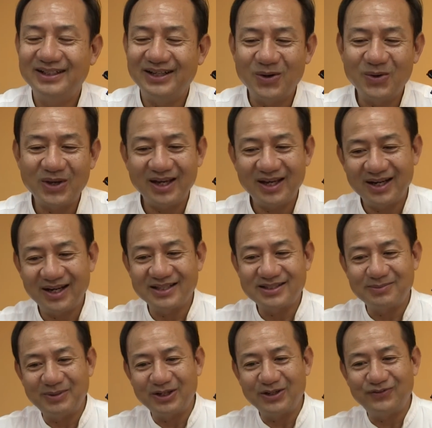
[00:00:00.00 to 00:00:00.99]
Okay,
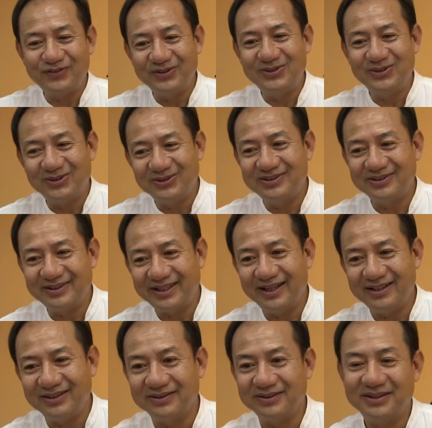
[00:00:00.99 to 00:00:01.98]
let's make a phone call to
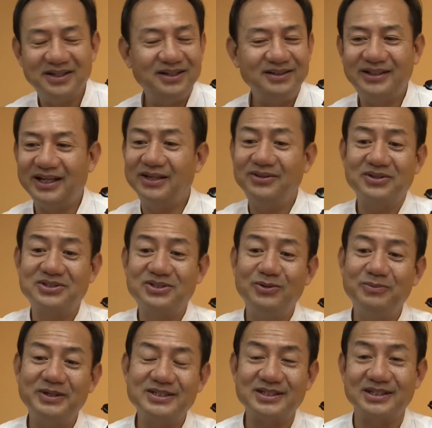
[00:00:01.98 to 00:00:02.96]
Daniel. Daniel's
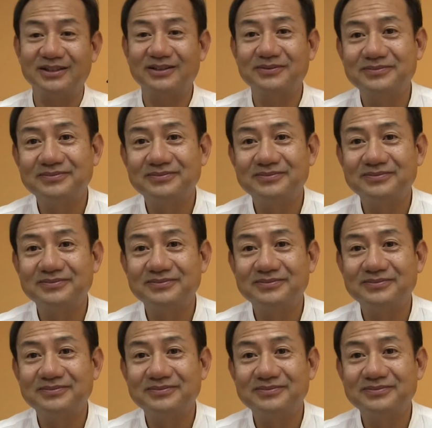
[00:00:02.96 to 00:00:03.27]
too busy.